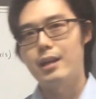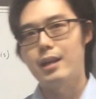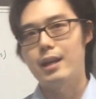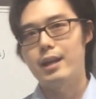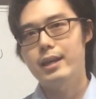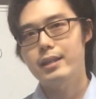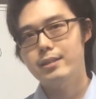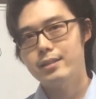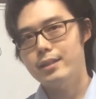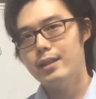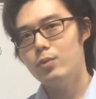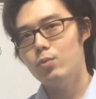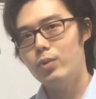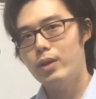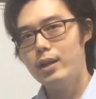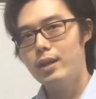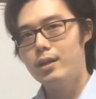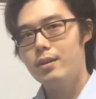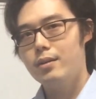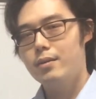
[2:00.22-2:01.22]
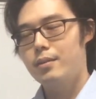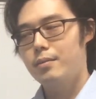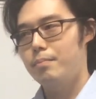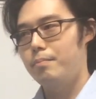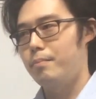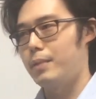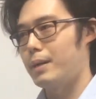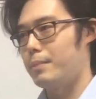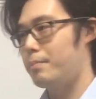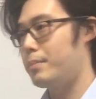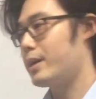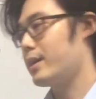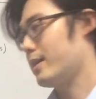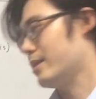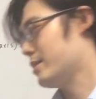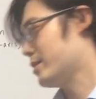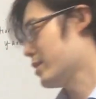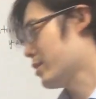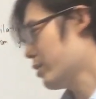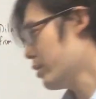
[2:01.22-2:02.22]
less than 1 but bigger
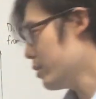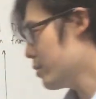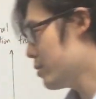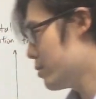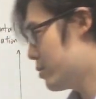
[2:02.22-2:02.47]
than 0,